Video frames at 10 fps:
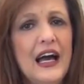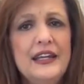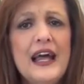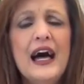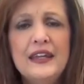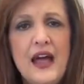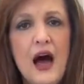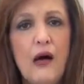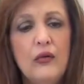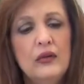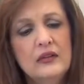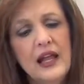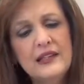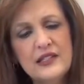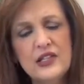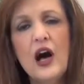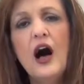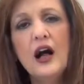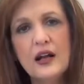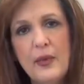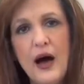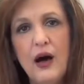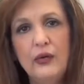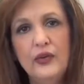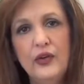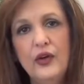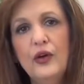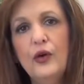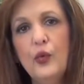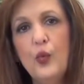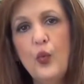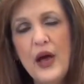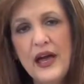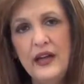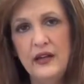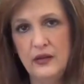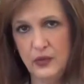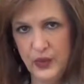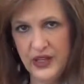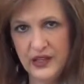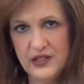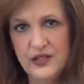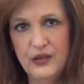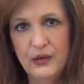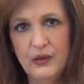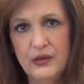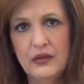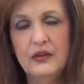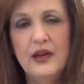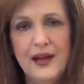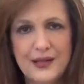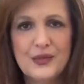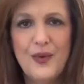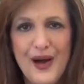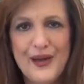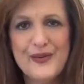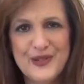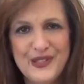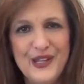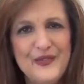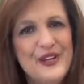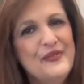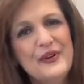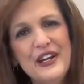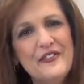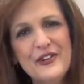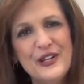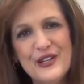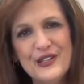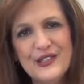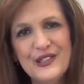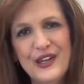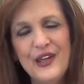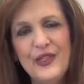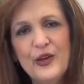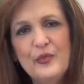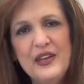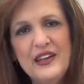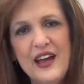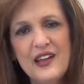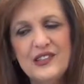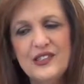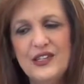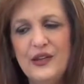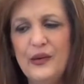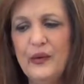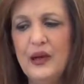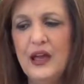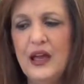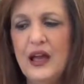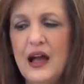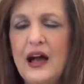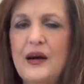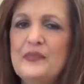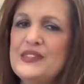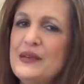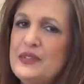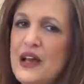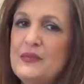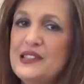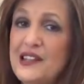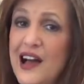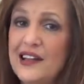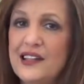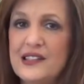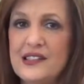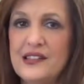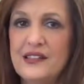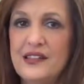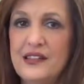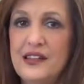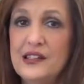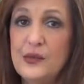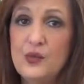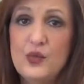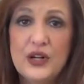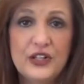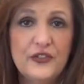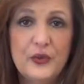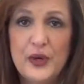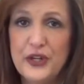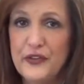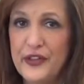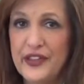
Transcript: not now. Let's talk about when we can do X, Y, or Z, whatever it is that you're being asked to do. Sometimes silence is a wonderful, wonderful